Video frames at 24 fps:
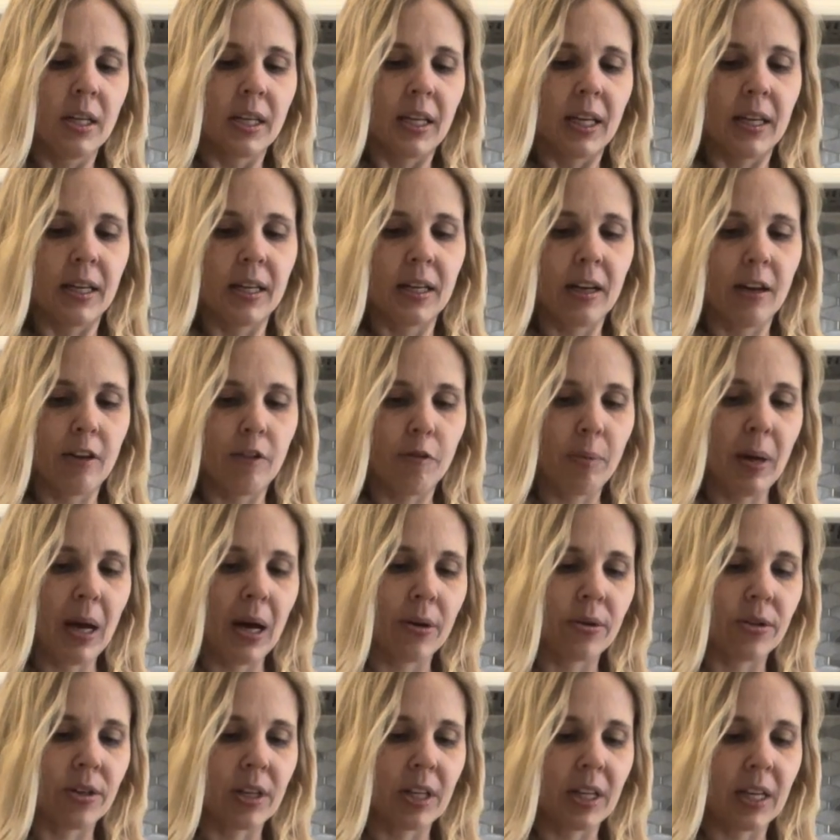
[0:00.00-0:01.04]
get enough
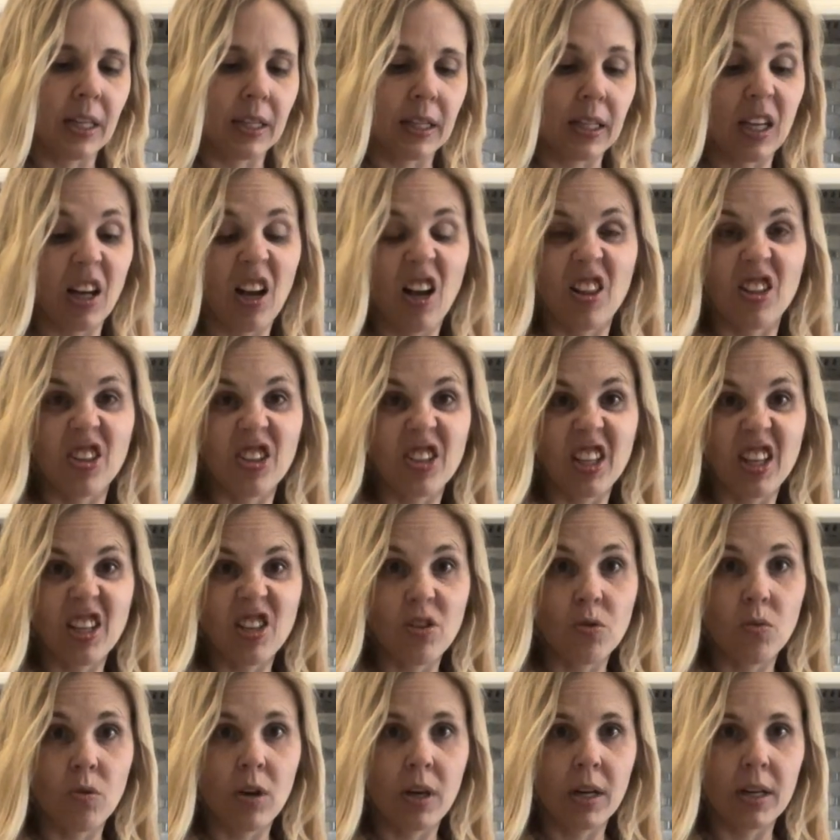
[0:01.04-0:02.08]
powder to get the color that
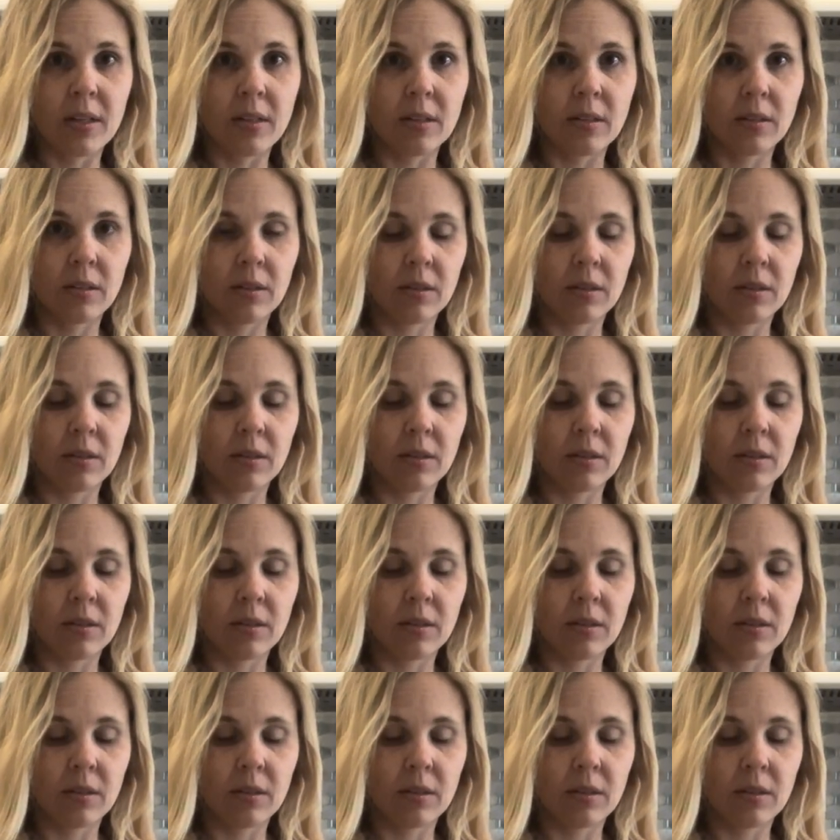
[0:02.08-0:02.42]
you want.